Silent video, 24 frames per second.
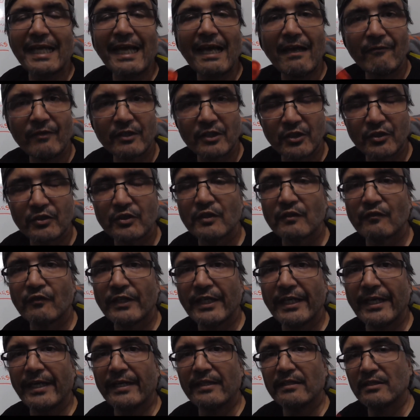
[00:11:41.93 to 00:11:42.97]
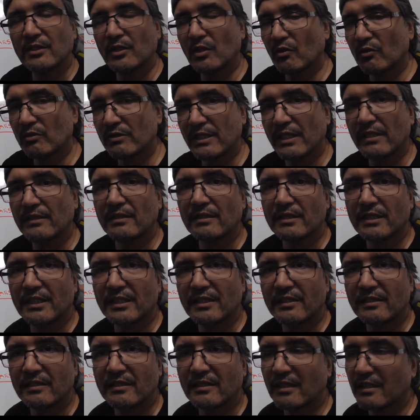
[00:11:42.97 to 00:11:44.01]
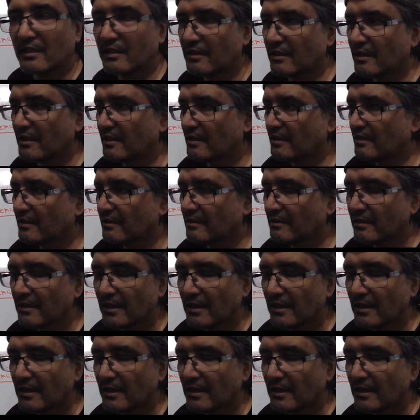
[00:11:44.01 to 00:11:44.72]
They have a duty of care to contact the, uh, the